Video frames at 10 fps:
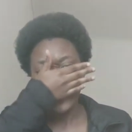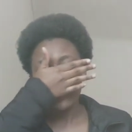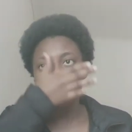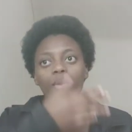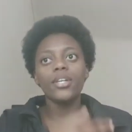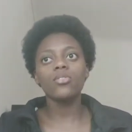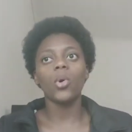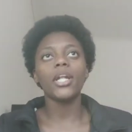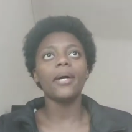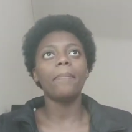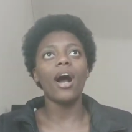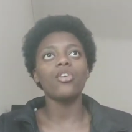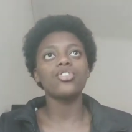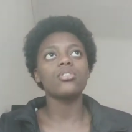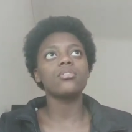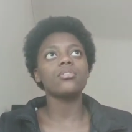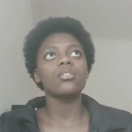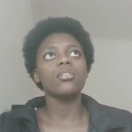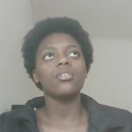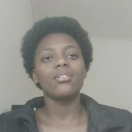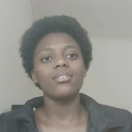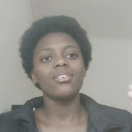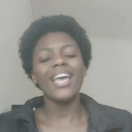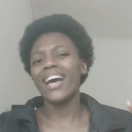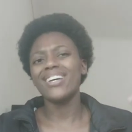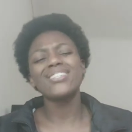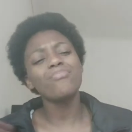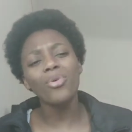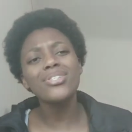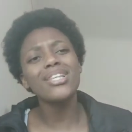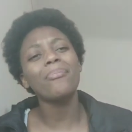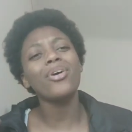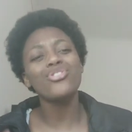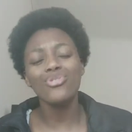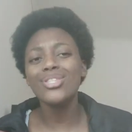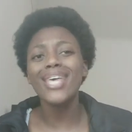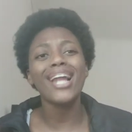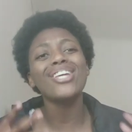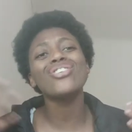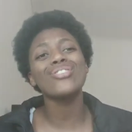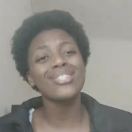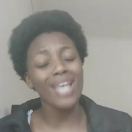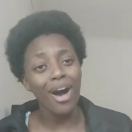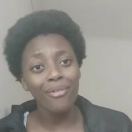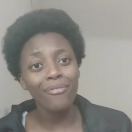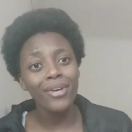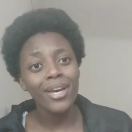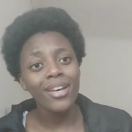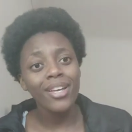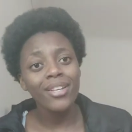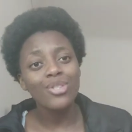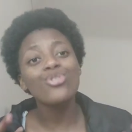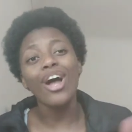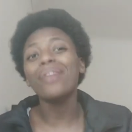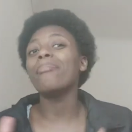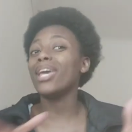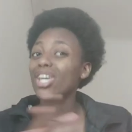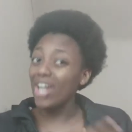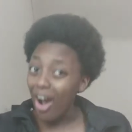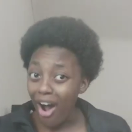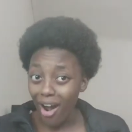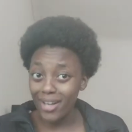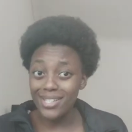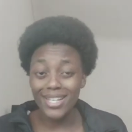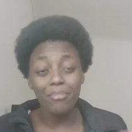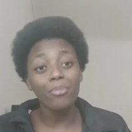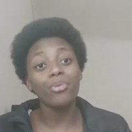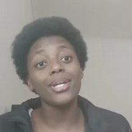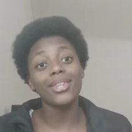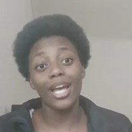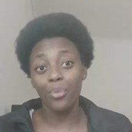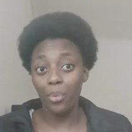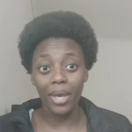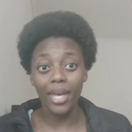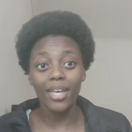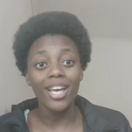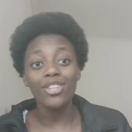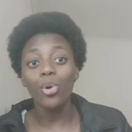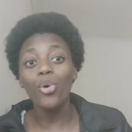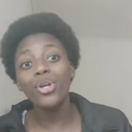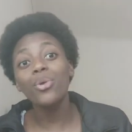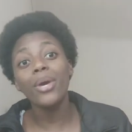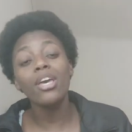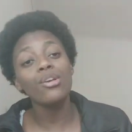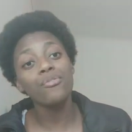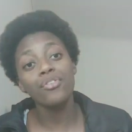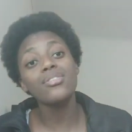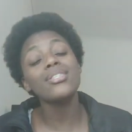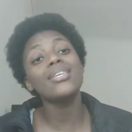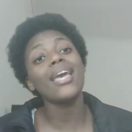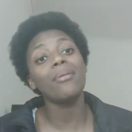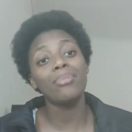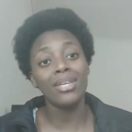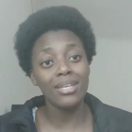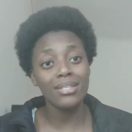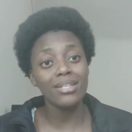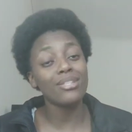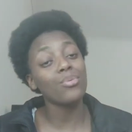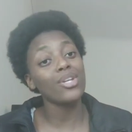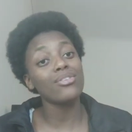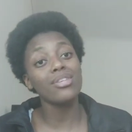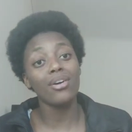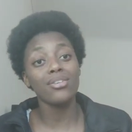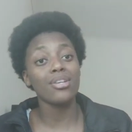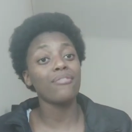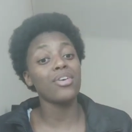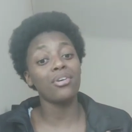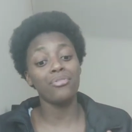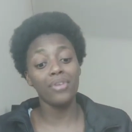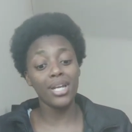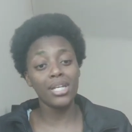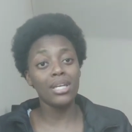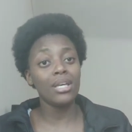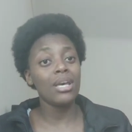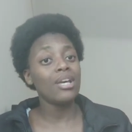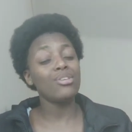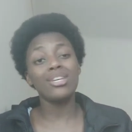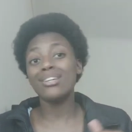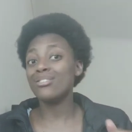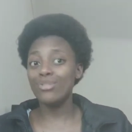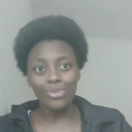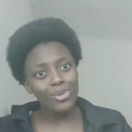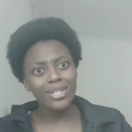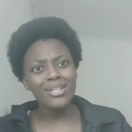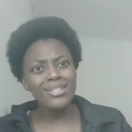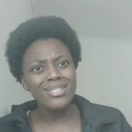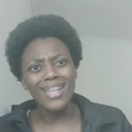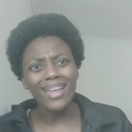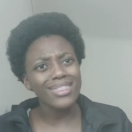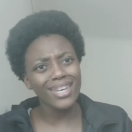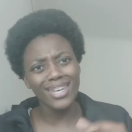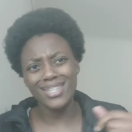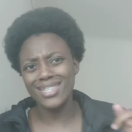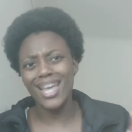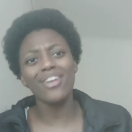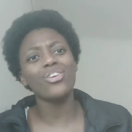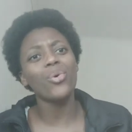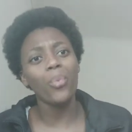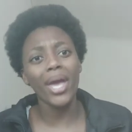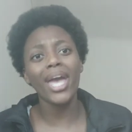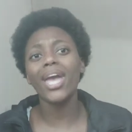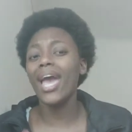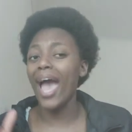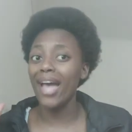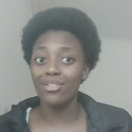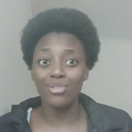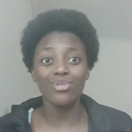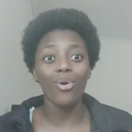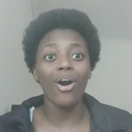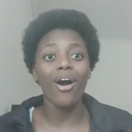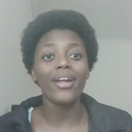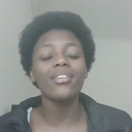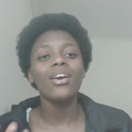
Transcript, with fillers: So it's all about, yeah, it's mostly about you telling yourself to not make it hard. Let me put it that way. The only way university can be easy is when you tell yourself you're ready, you can do this, nothing can stand your way, and so on.